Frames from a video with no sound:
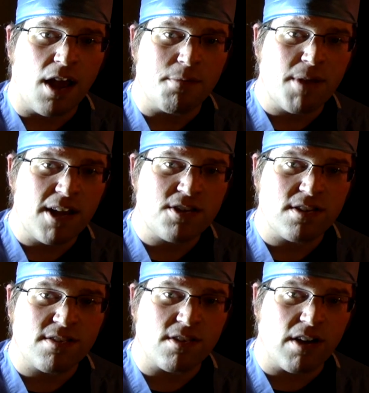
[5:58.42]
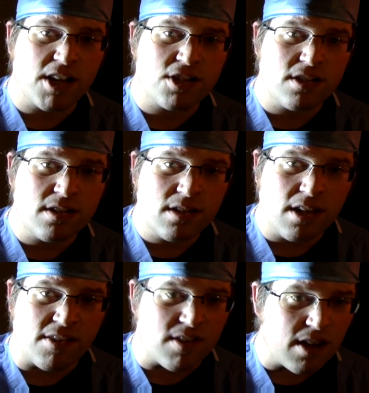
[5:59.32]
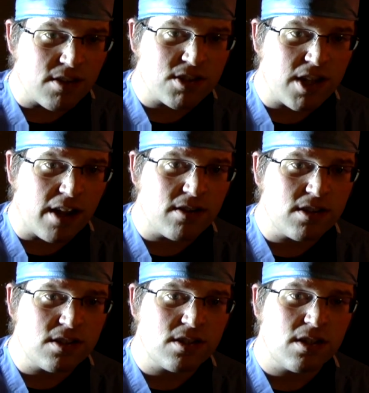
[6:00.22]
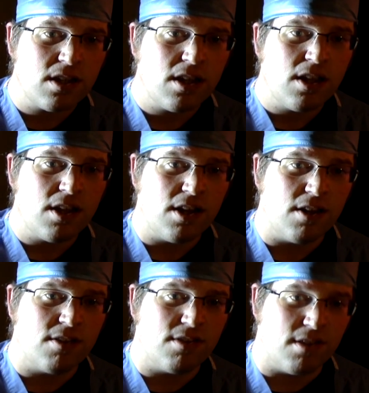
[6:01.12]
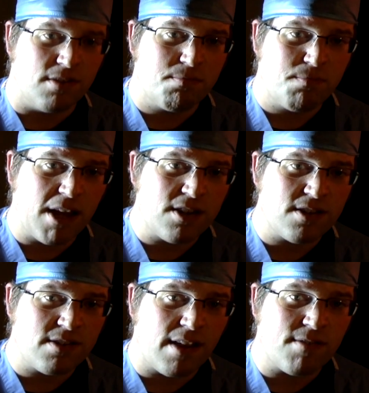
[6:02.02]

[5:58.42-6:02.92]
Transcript: Patient selection is another challenge. You know, the patients have